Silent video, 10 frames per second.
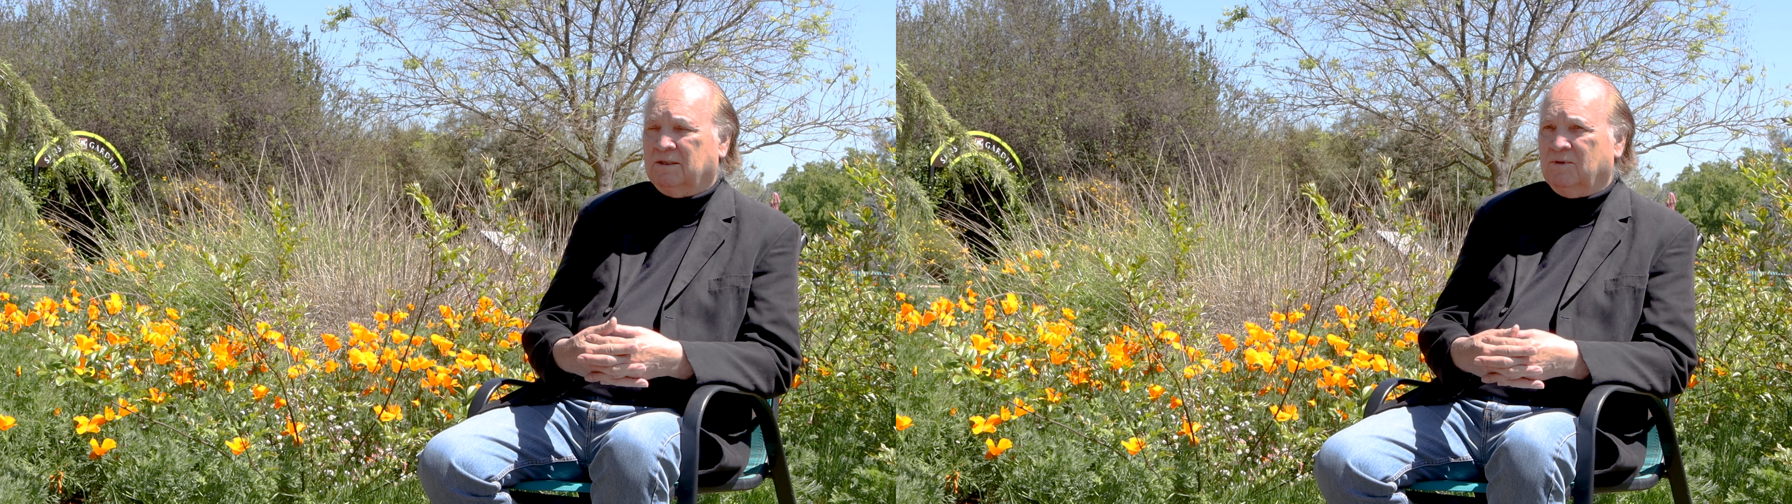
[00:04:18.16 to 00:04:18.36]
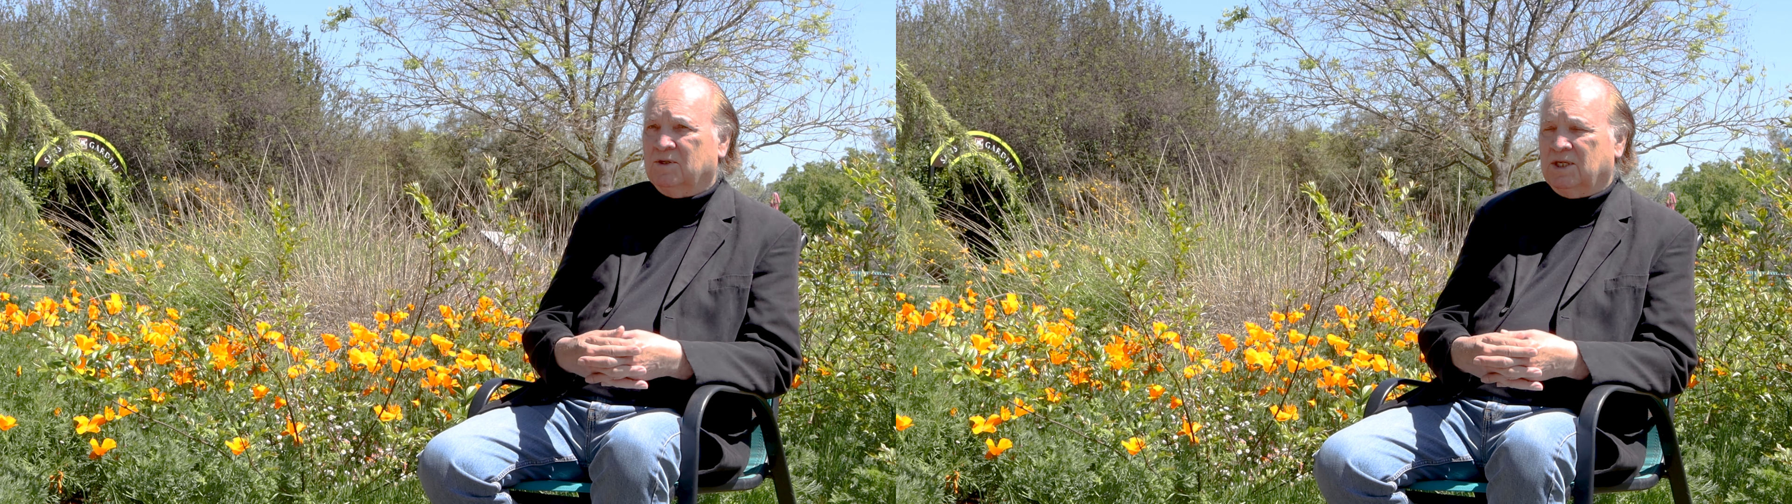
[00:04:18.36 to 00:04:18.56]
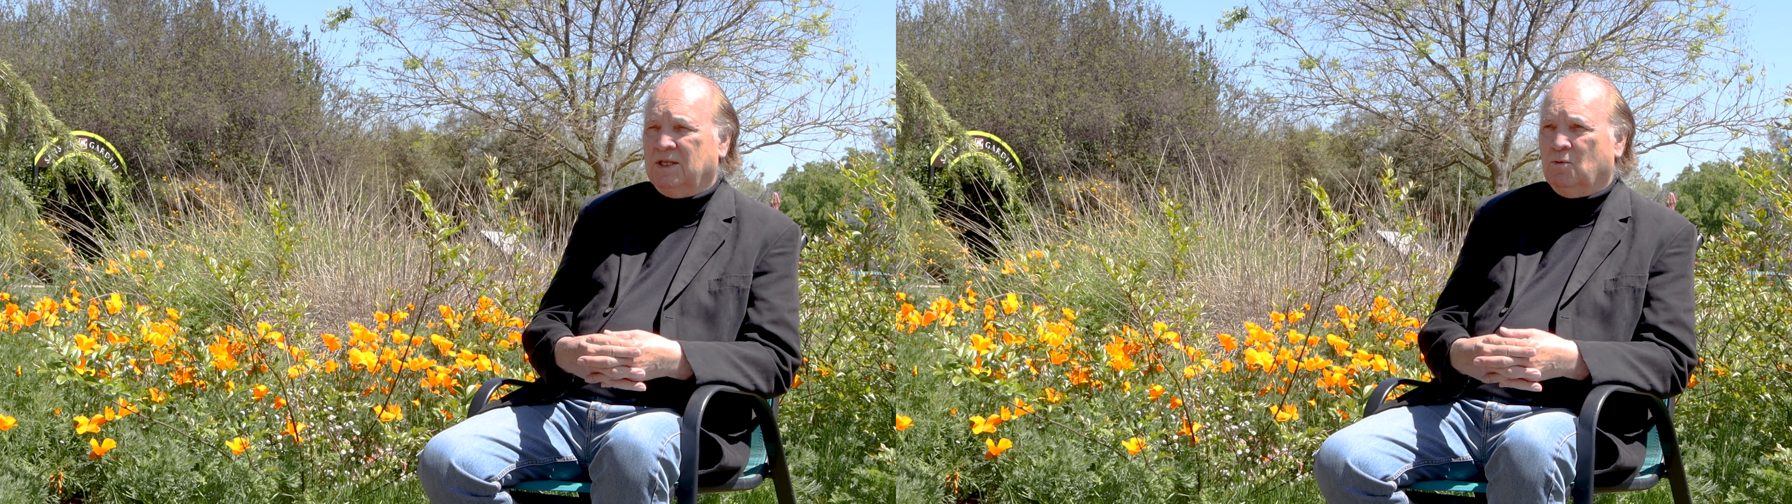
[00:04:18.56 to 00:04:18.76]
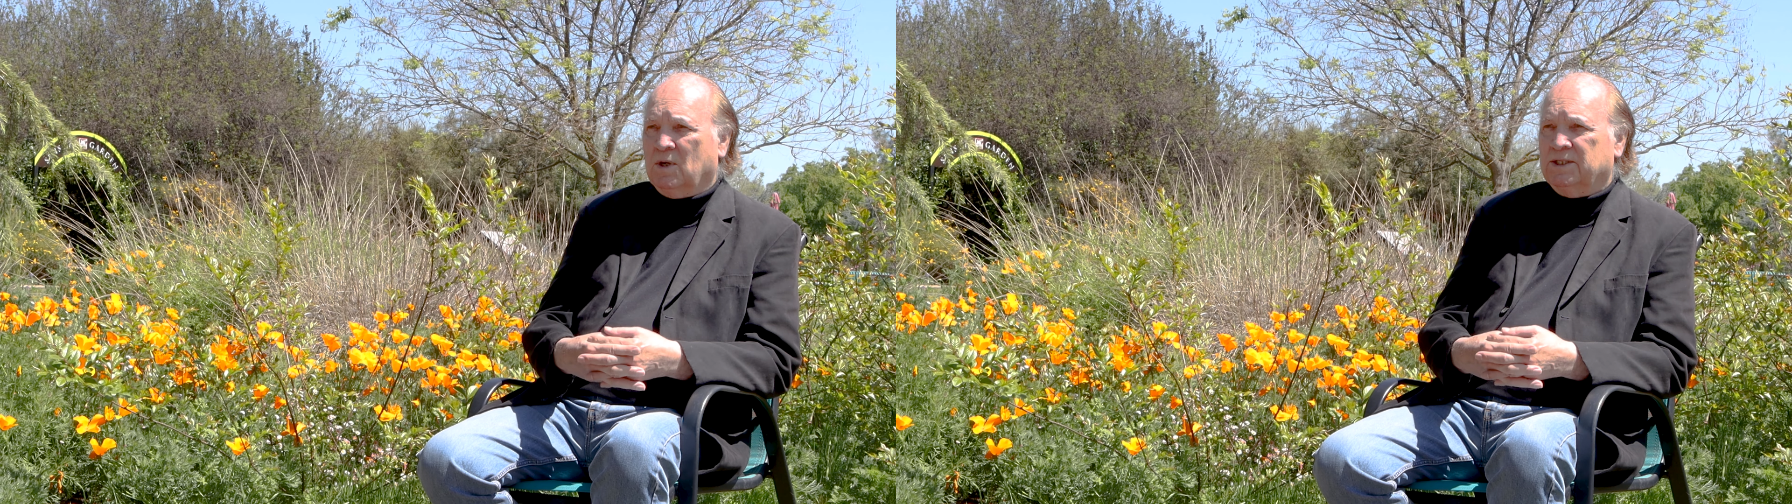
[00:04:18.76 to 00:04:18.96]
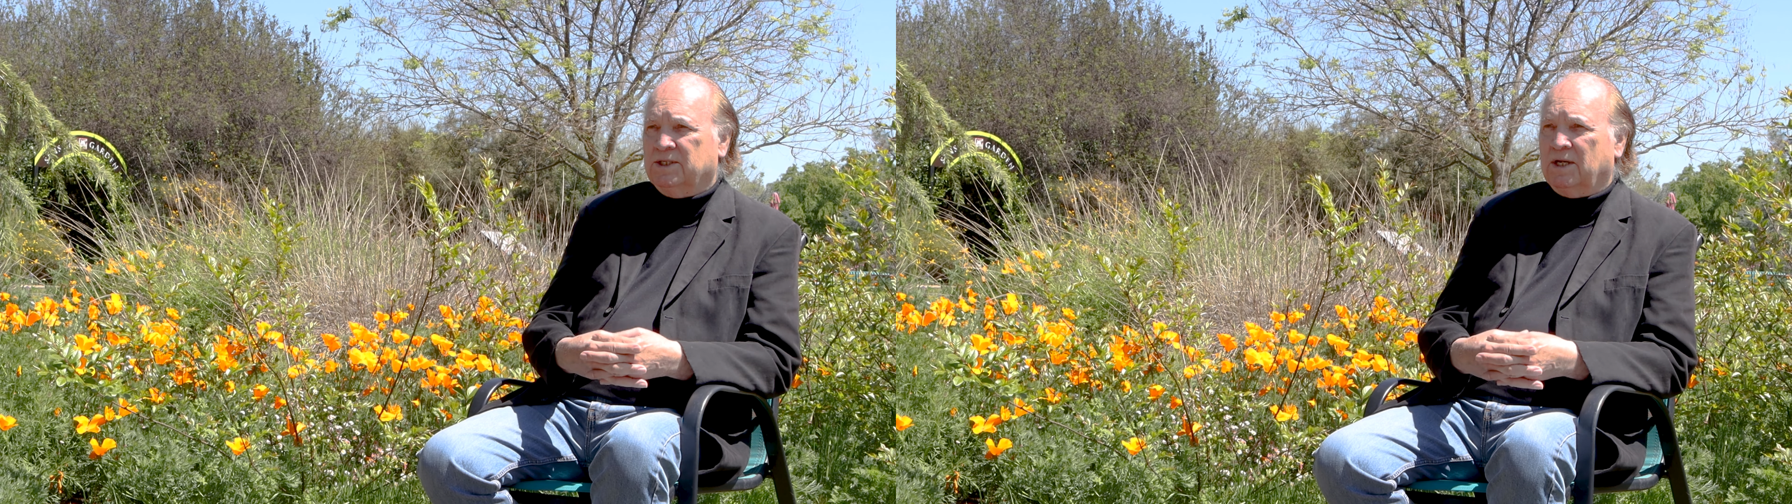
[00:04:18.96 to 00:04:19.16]
you see the
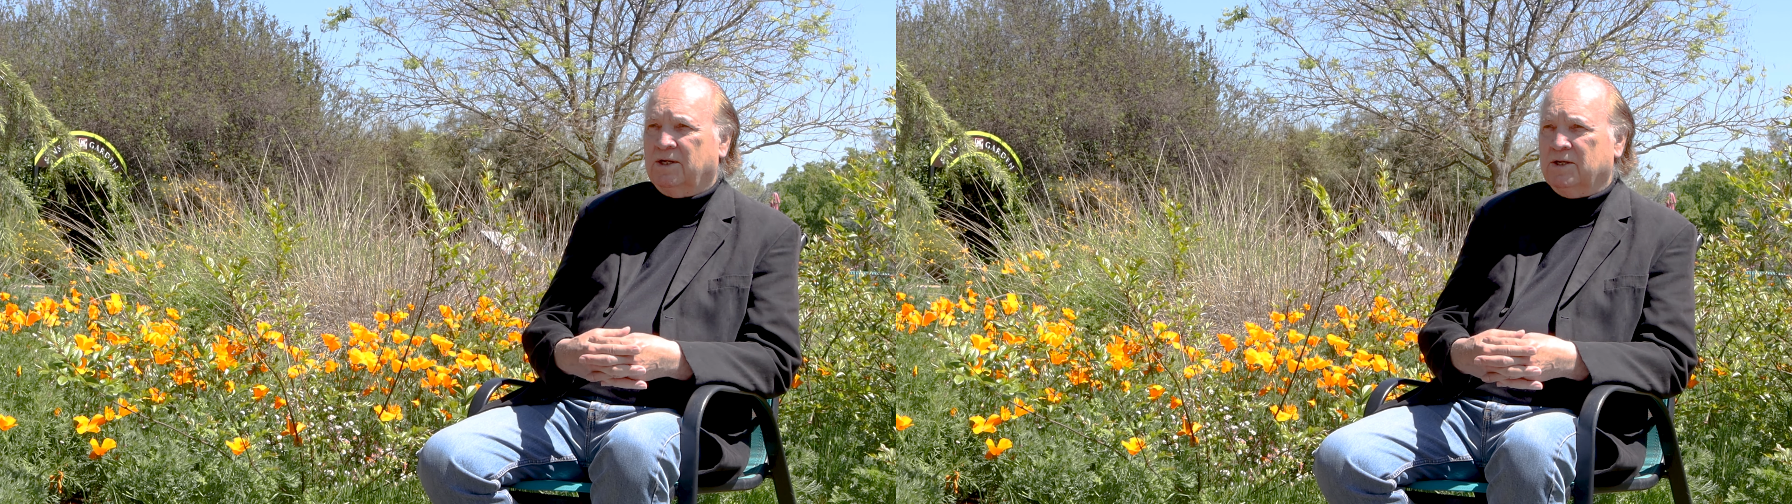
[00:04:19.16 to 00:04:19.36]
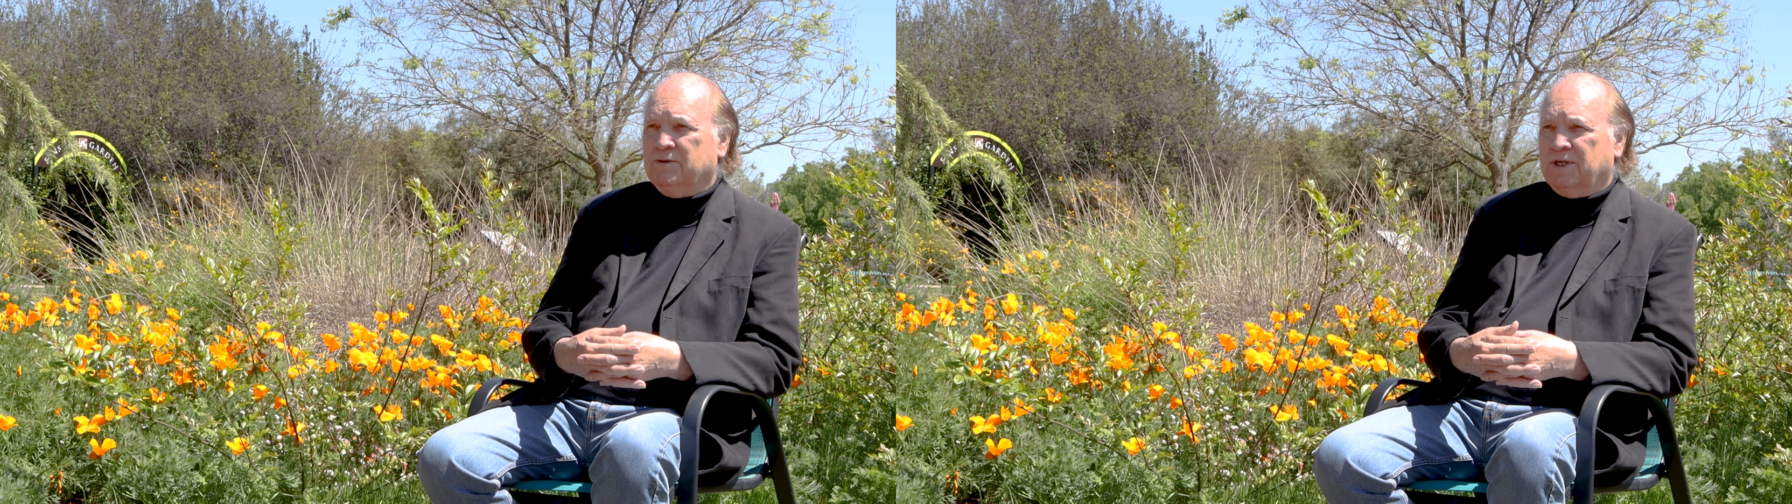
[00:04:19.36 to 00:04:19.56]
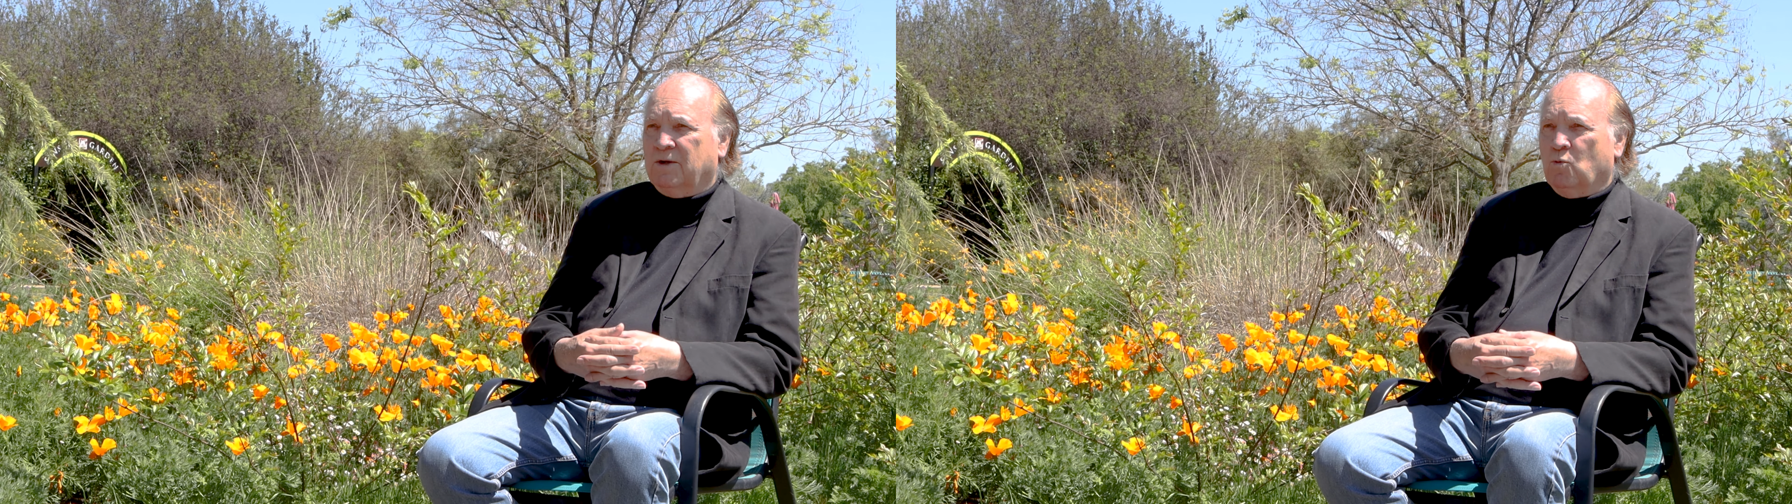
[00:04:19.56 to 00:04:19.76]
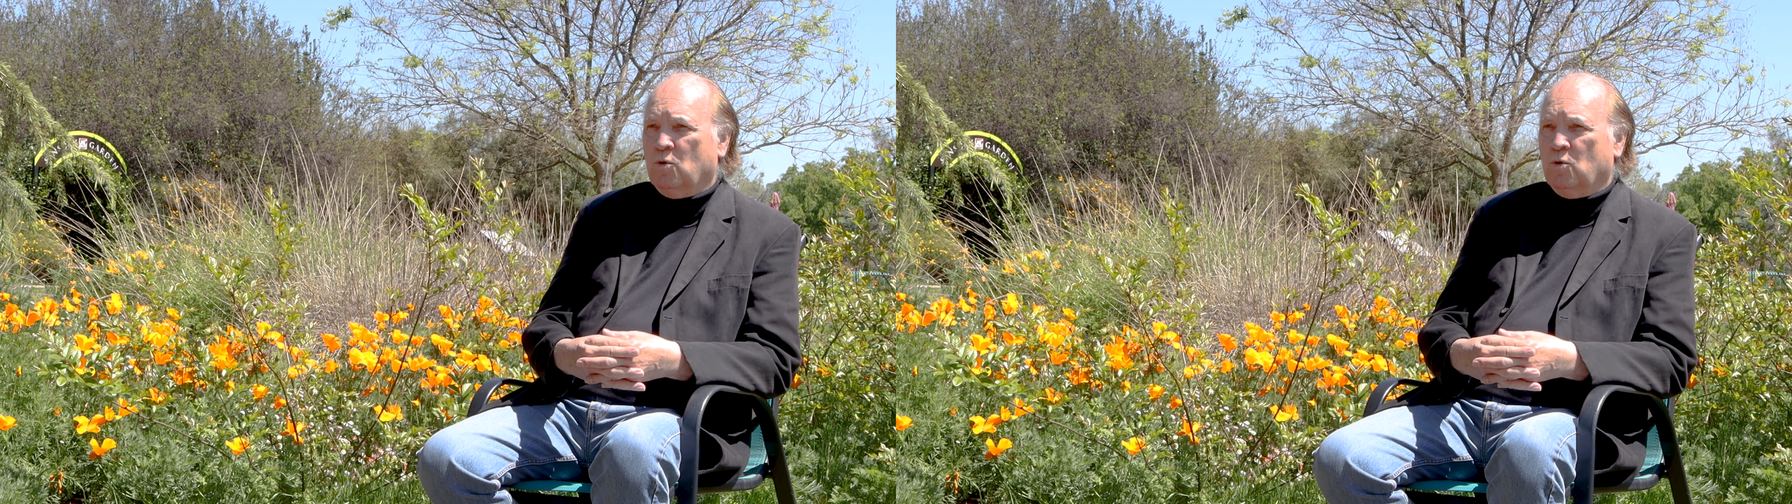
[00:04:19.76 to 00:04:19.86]
ones that are using